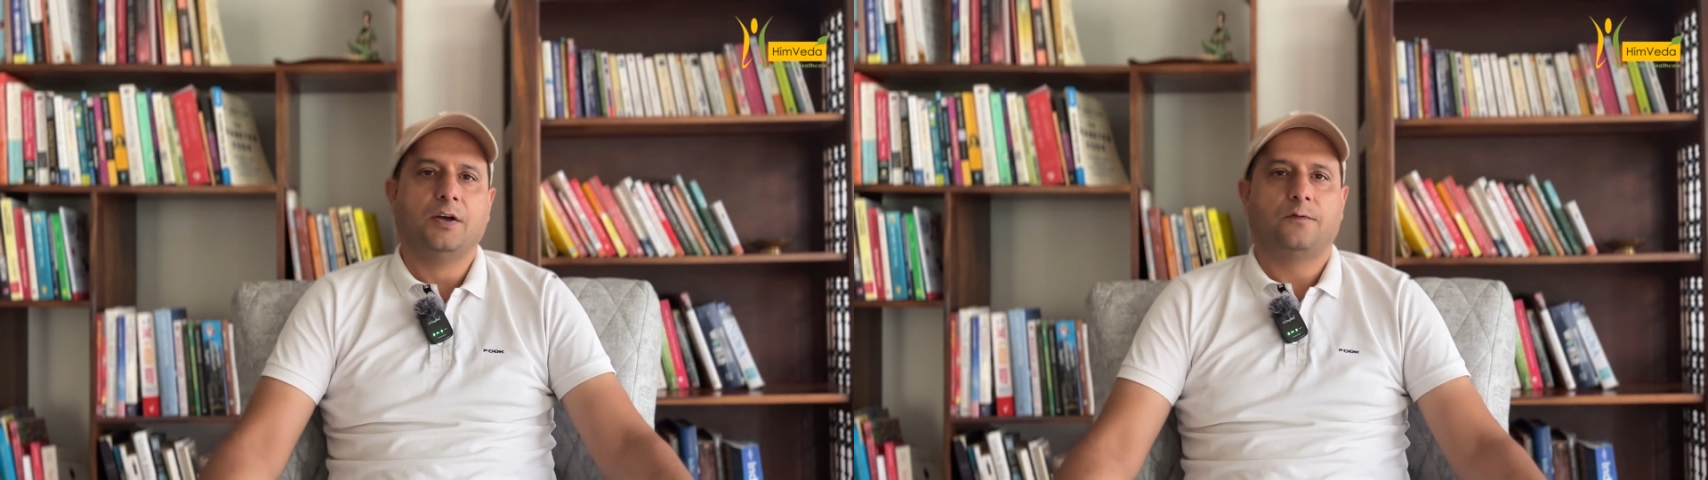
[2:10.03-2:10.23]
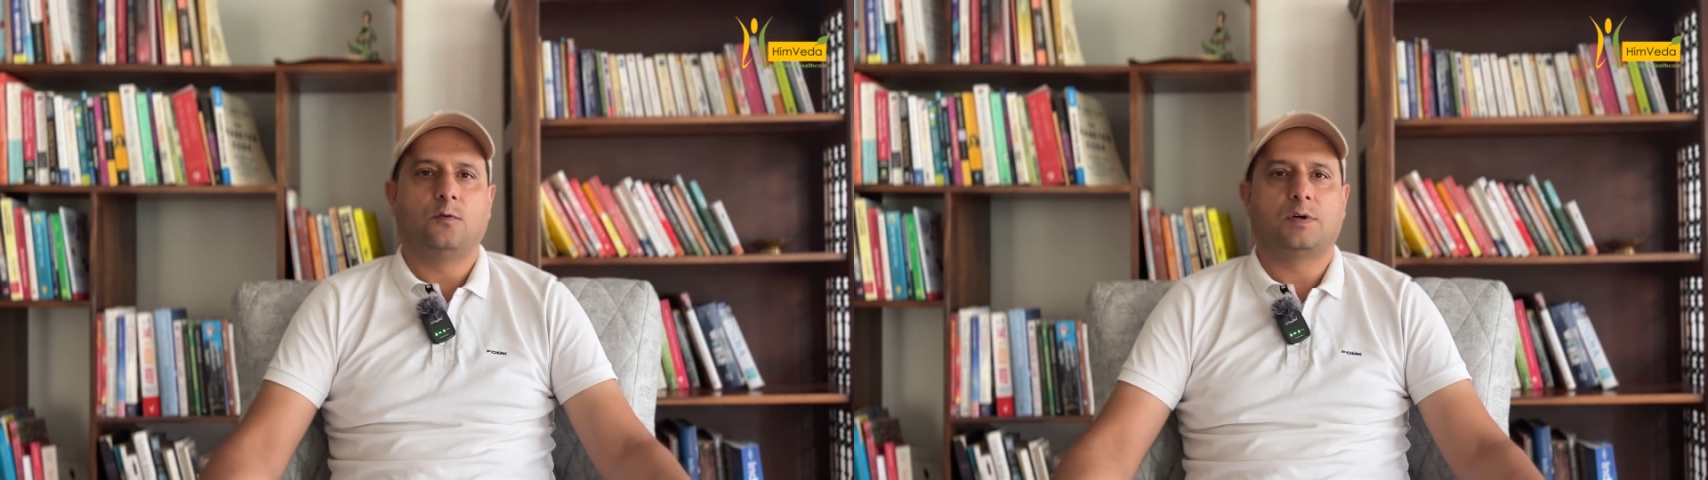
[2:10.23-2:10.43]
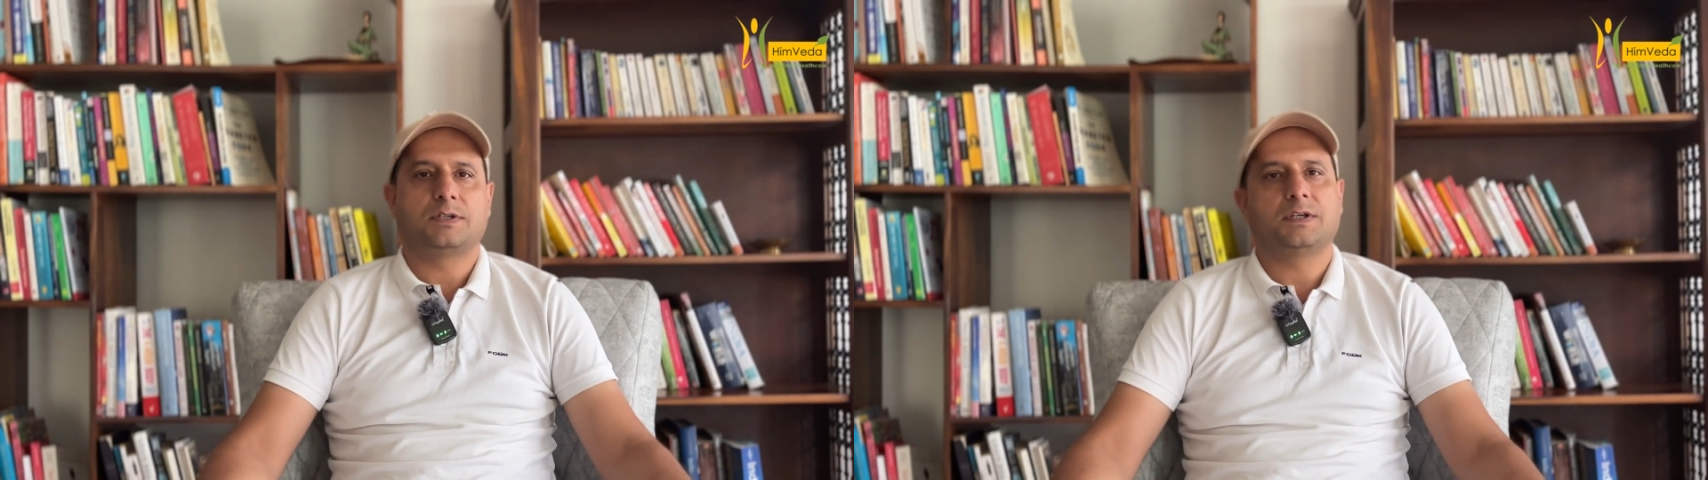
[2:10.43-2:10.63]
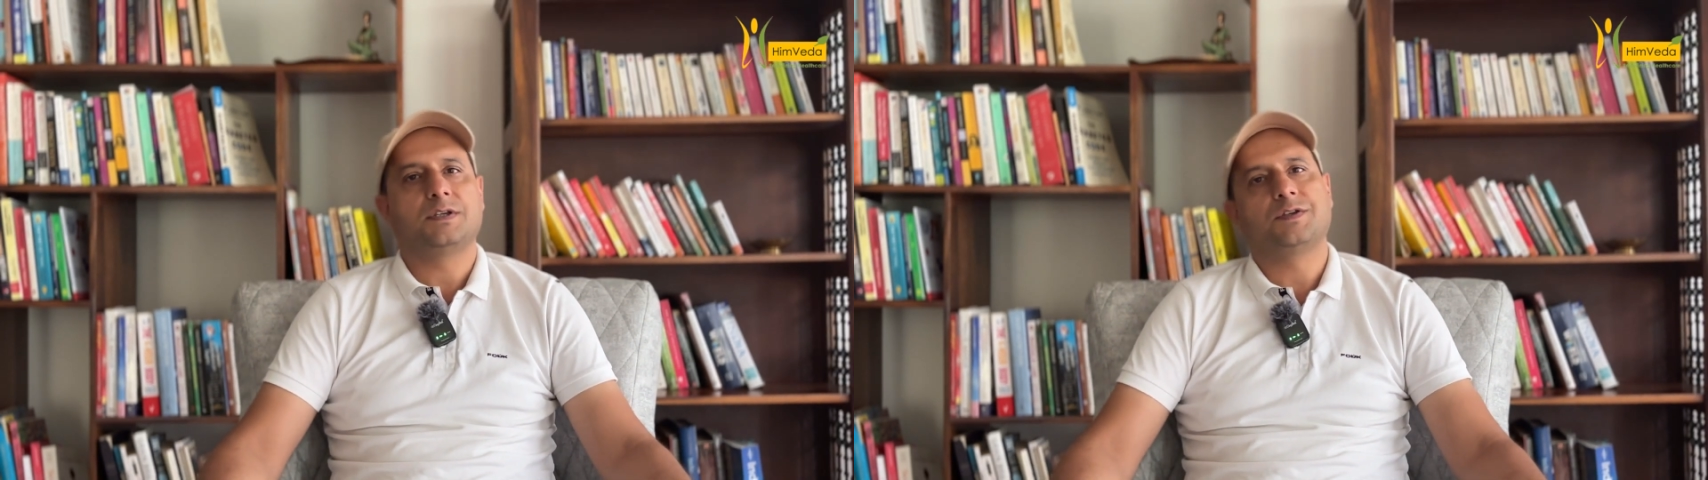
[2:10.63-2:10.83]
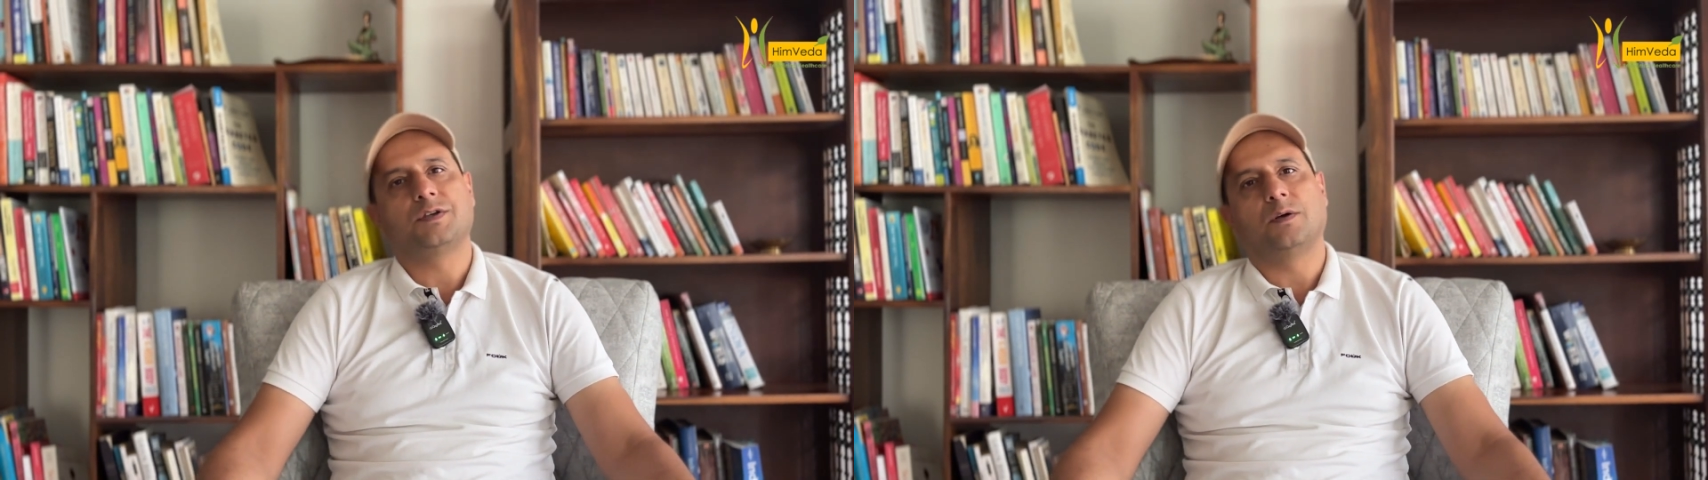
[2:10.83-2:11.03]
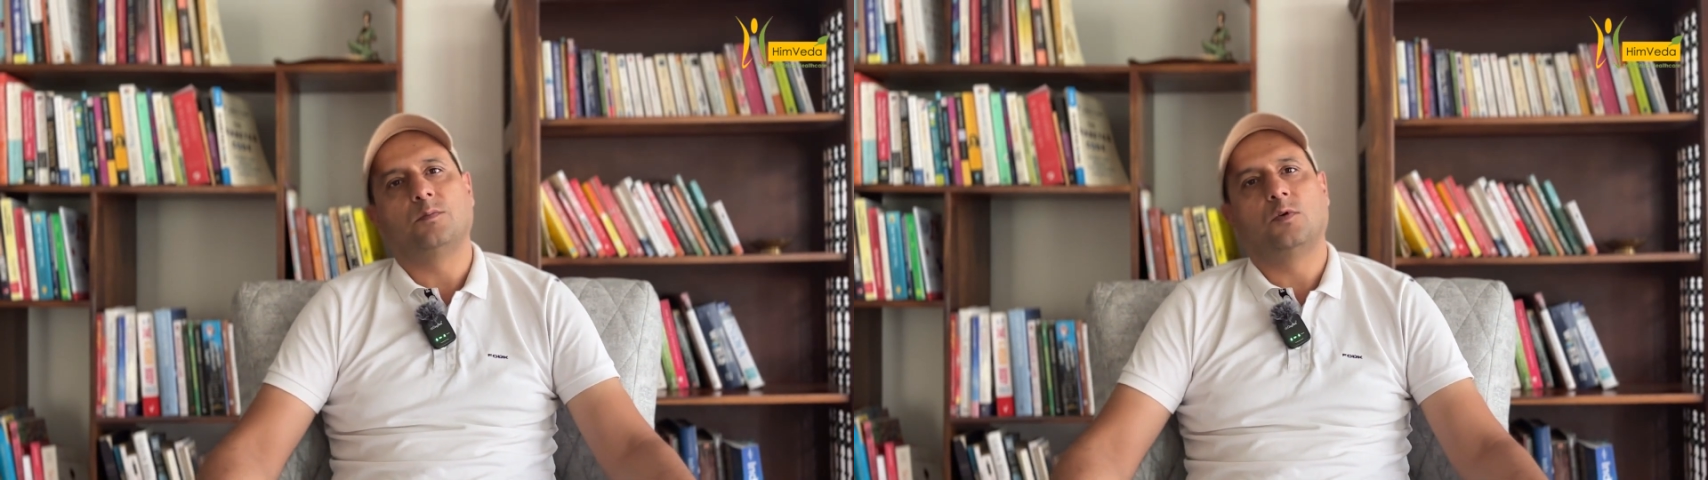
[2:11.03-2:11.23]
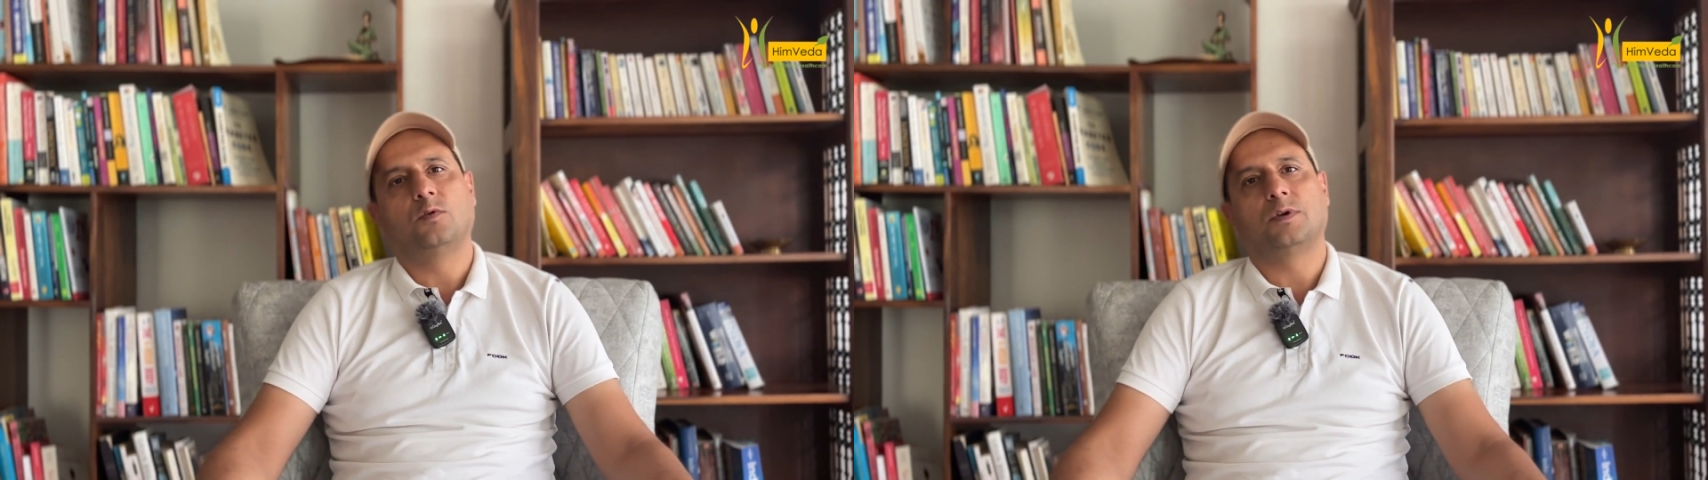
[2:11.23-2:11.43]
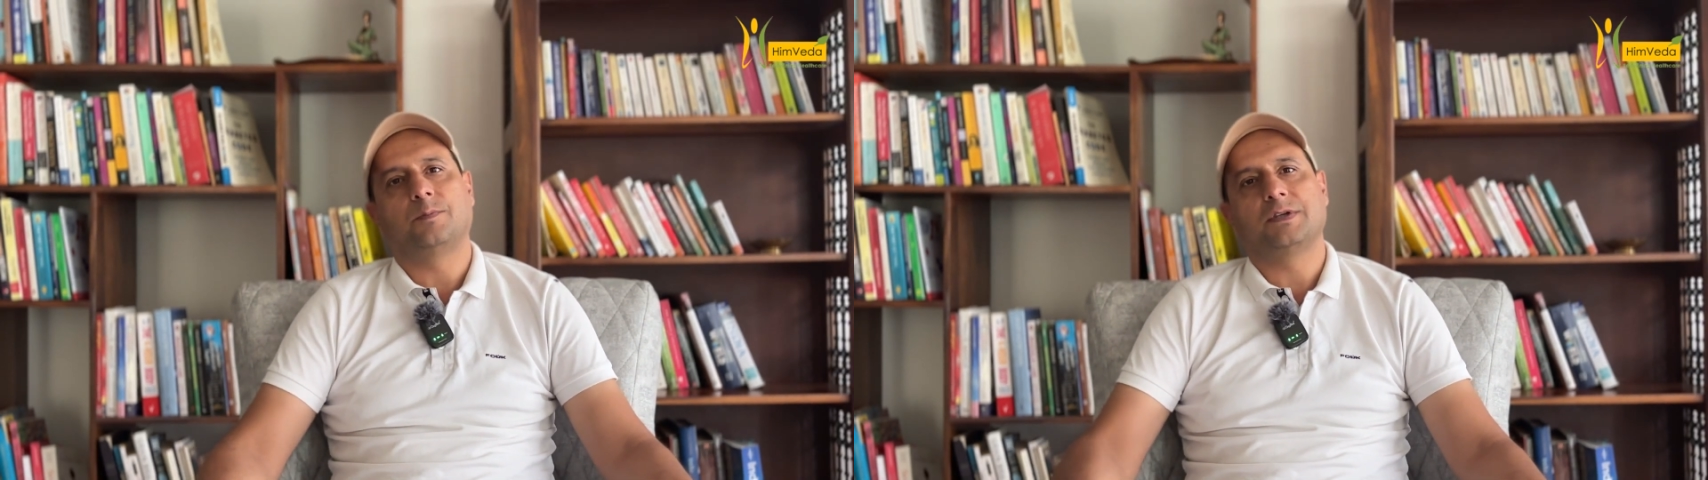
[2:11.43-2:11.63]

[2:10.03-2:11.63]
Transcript: focuses uh, more